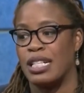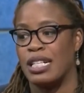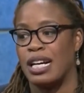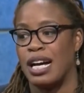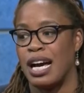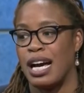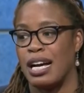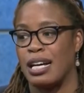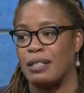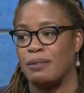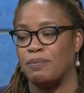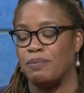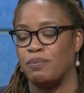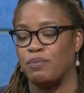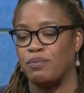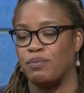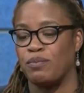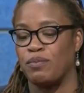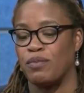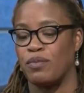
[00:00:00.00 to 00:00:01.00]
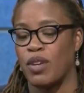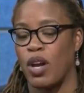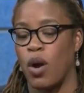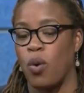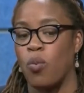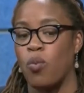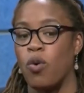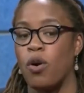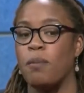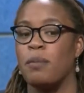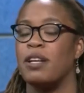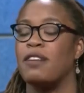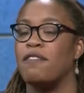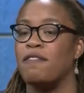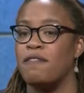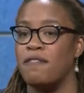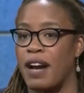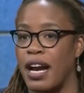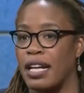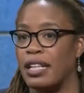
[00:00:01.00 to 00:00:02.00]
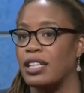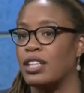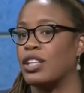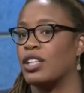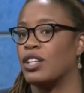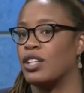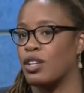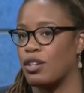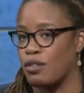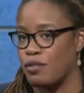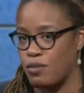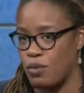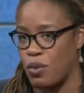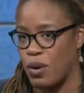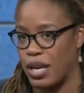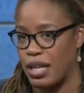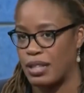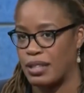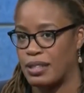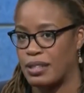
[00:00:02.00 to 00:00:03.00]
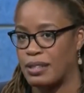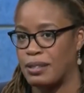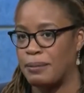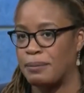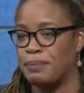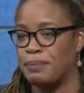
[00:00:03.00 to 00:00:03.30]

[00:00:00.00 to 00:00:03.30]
a woman finding her voice?